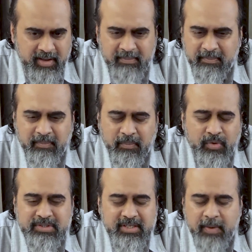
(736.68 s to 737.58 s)
where
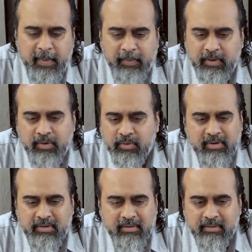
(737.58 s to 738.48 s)
mostly people
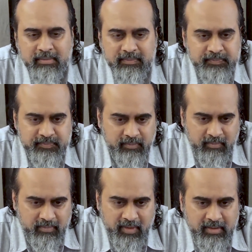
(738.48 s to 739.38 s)
don't
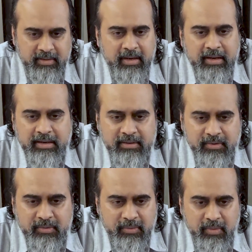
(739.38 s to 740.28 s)

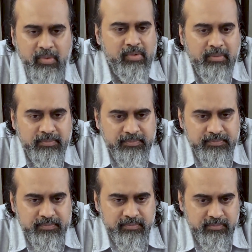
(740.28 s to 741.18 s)
dare to go
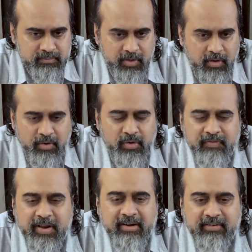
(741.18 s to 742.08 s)
or
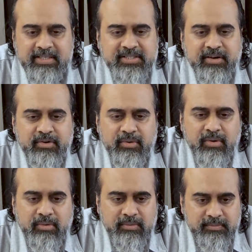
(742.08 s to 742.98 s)
don't feel interested
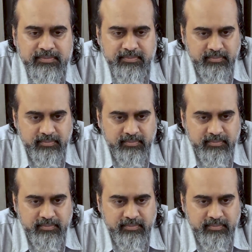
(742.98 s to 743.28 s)
to go.